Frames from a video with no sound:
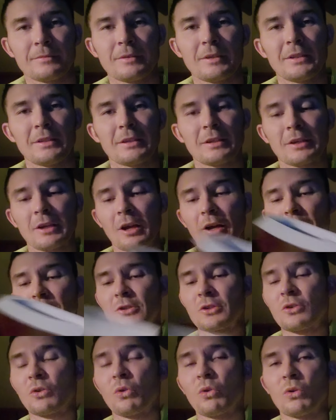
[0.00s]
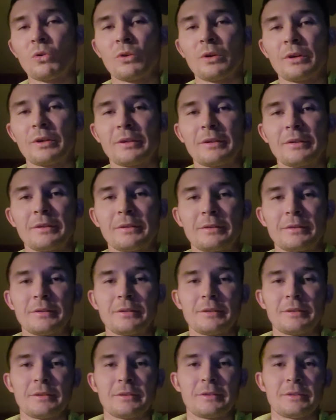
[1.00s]
and then God's glory
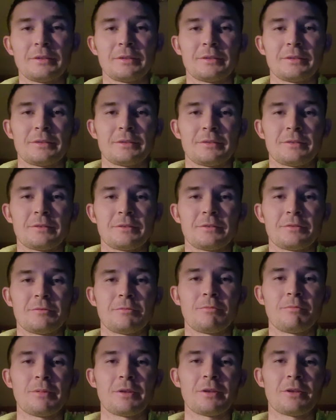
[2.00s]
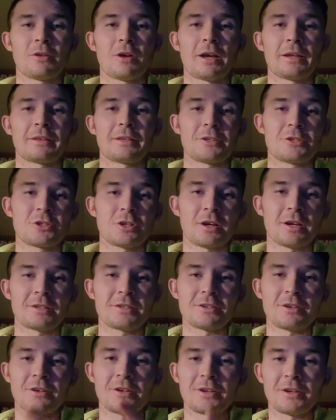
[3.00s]
be the light that
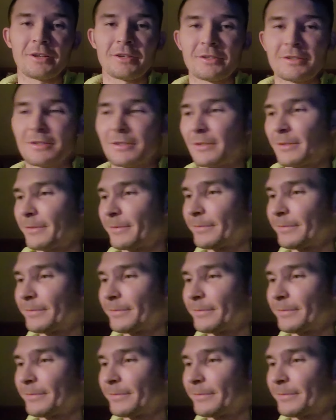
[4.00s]
shines on us.